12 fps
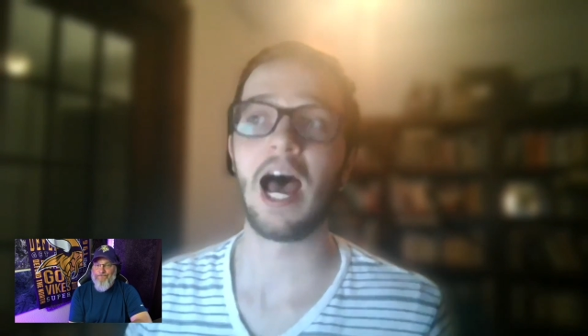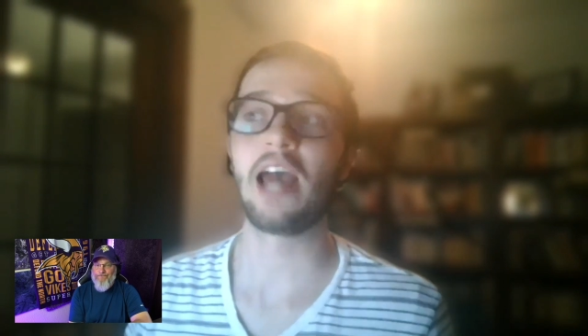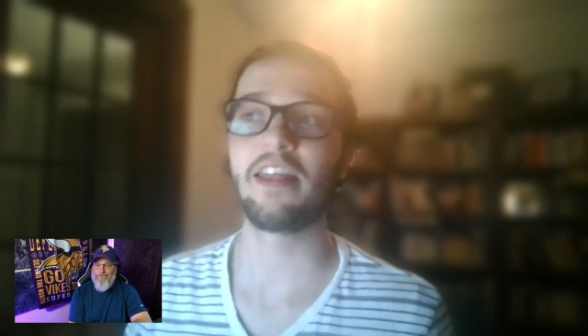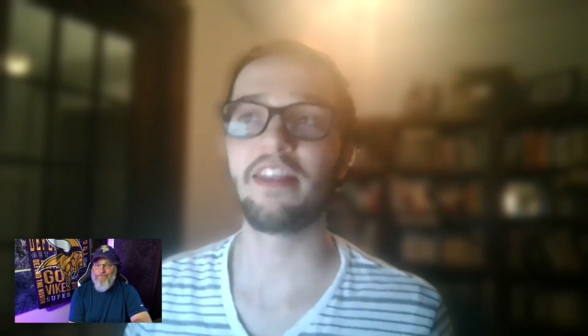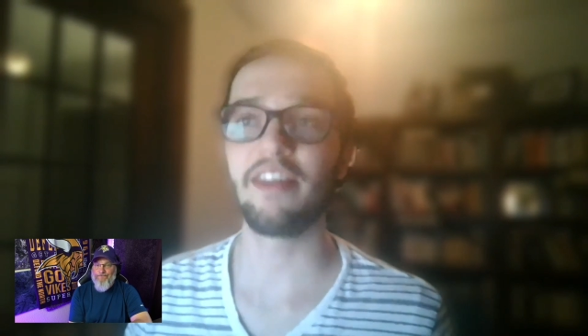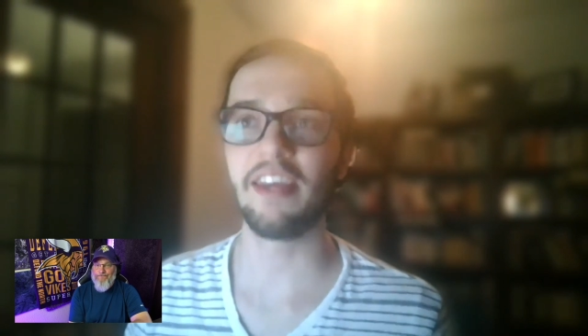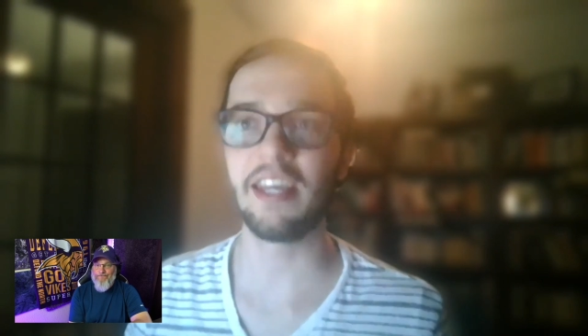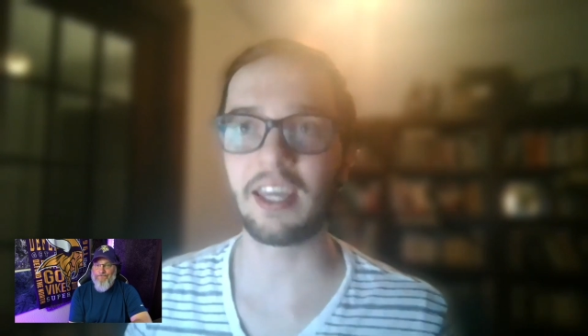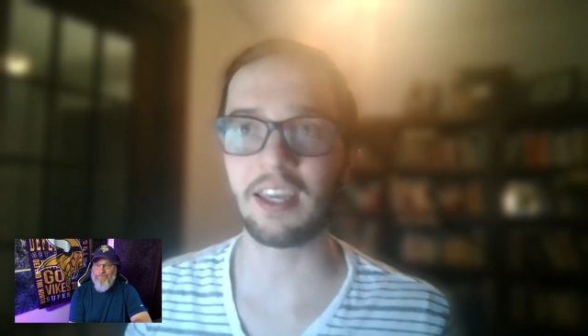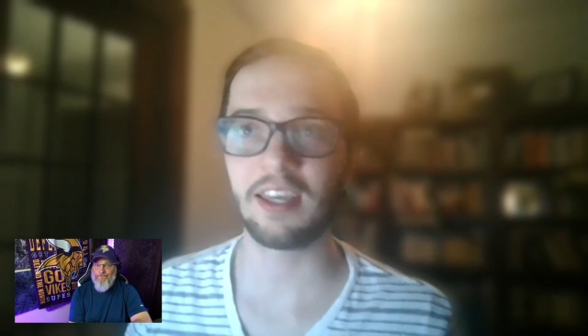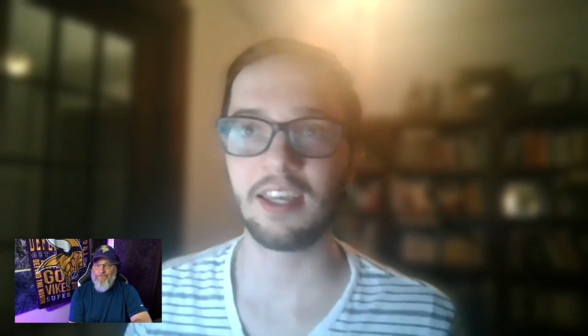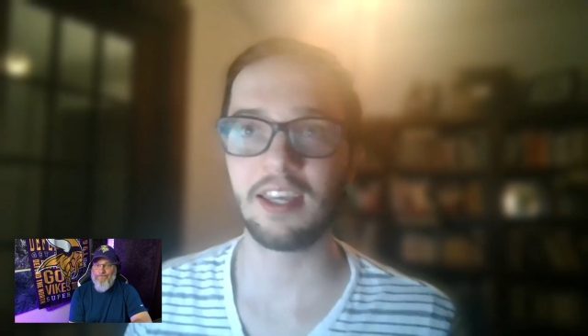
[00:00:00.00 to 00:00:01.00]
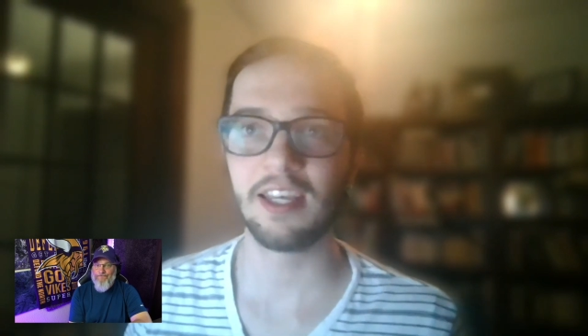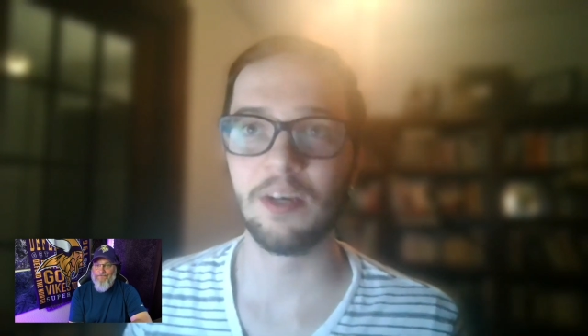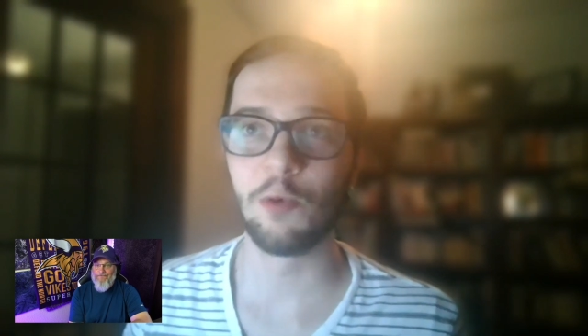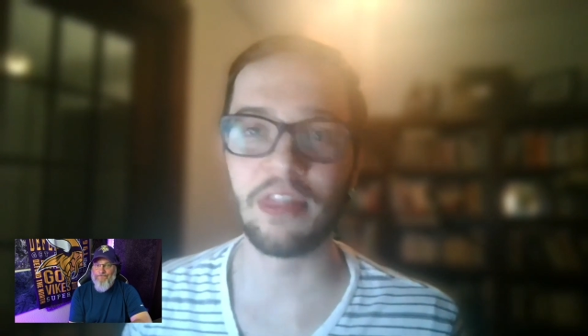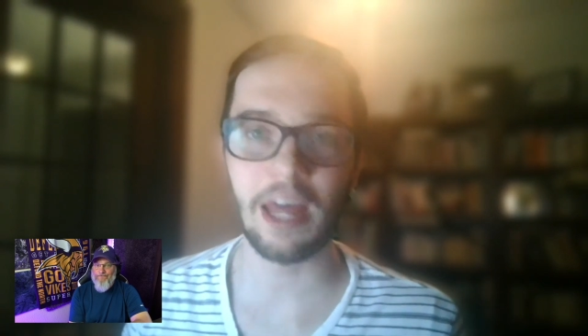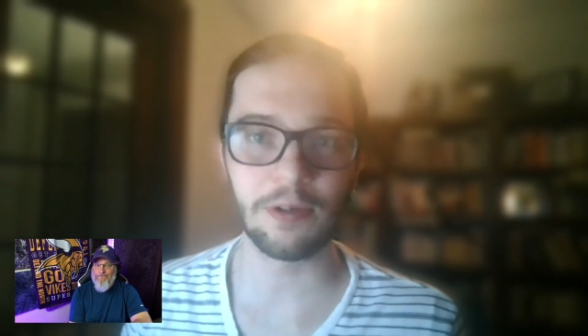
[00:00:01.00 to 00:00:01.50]
I think
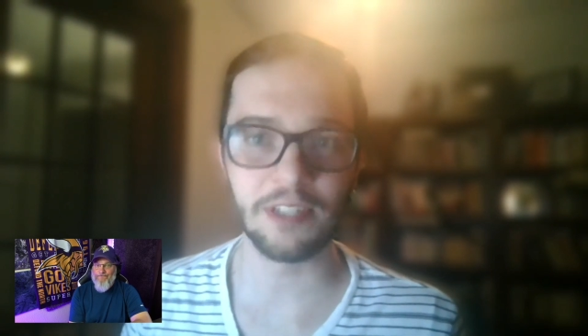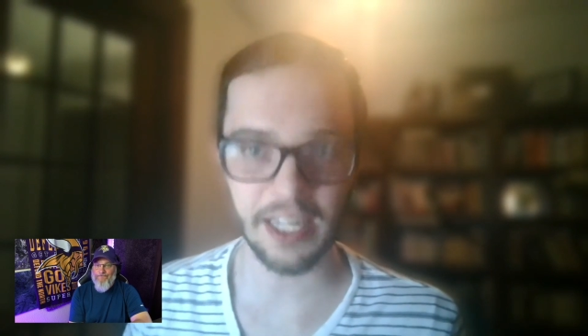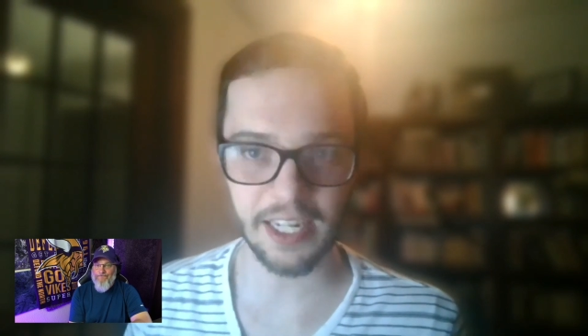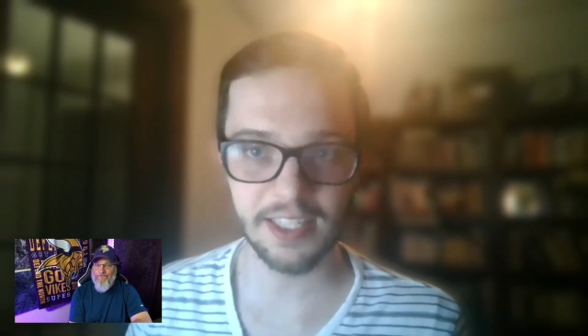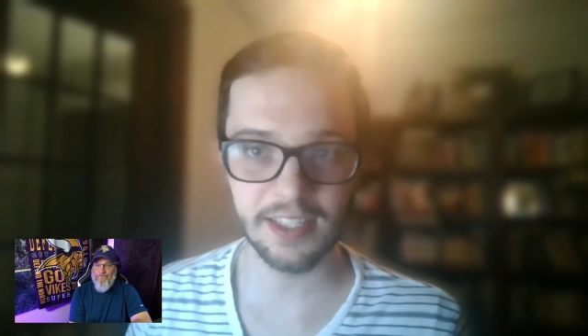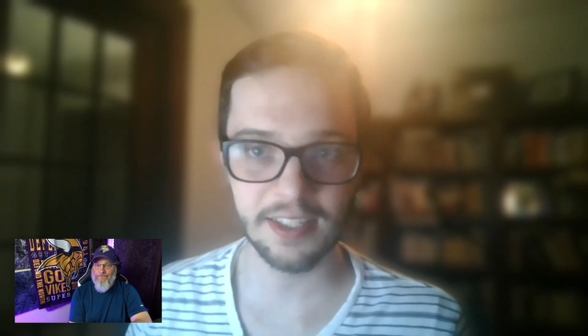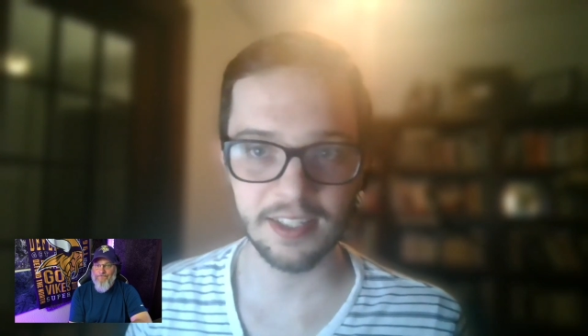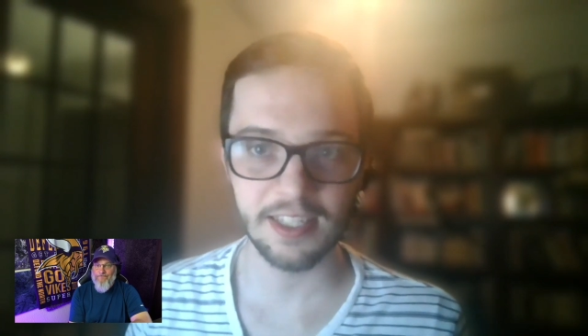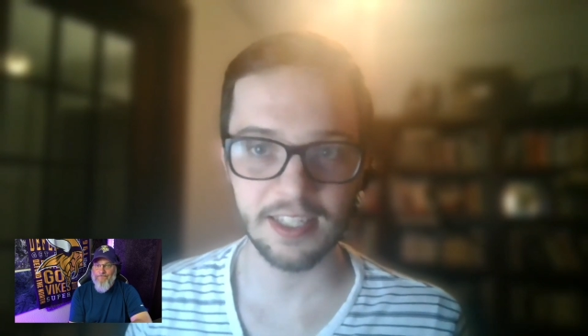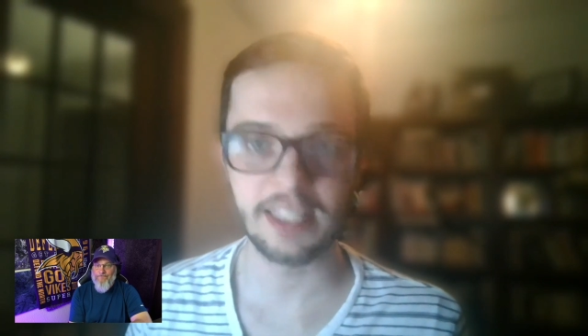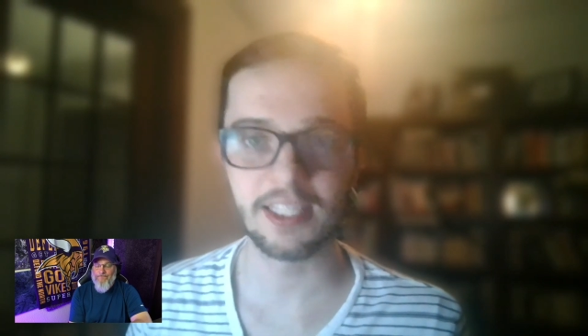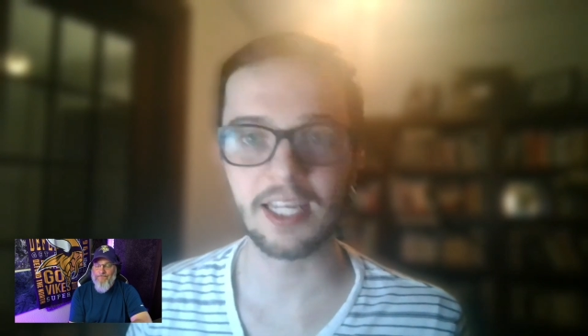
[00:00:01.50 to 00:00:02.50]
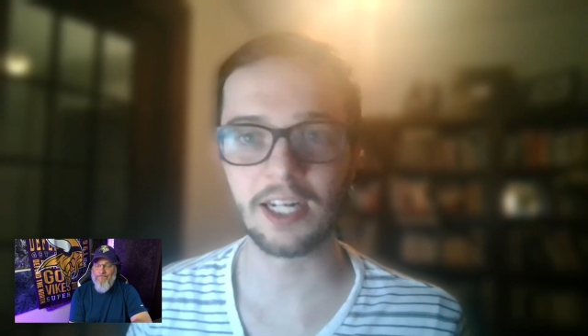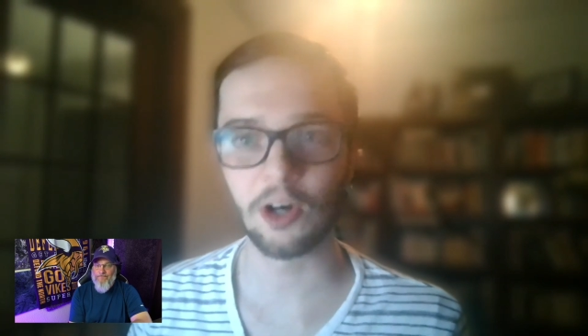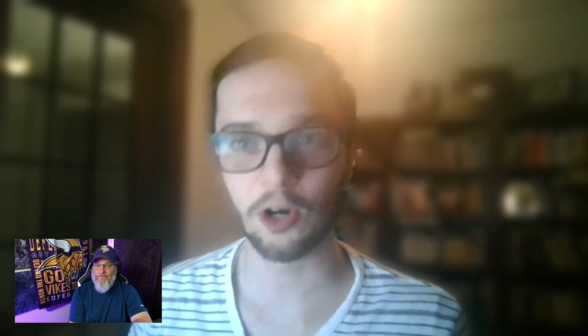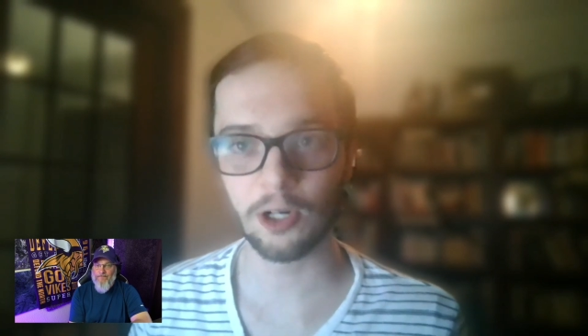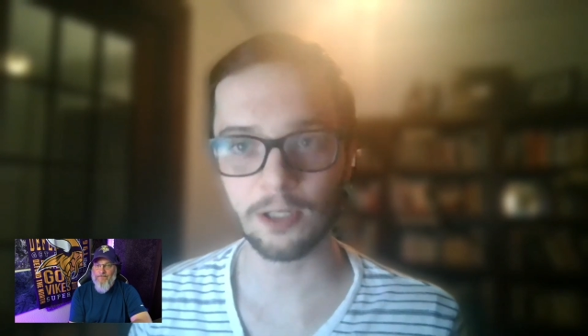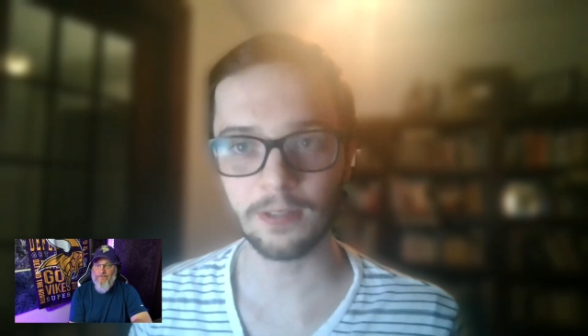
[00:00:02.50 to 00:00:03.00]
without Diggs, it's
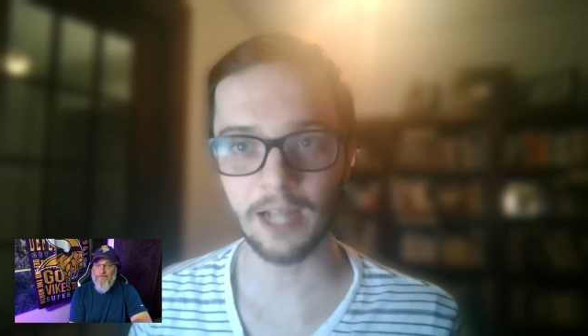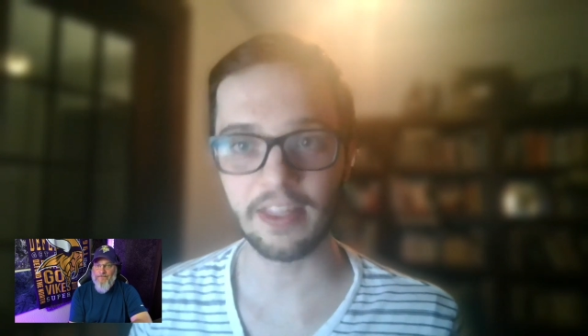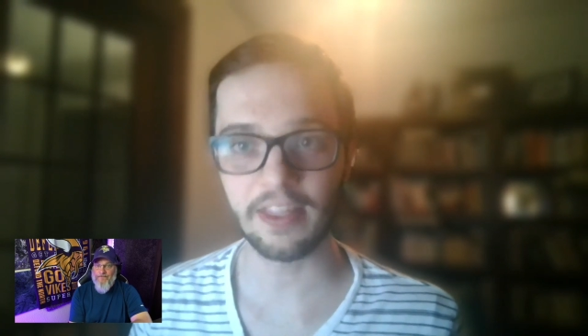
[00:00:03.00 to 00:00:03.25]
going to hurt.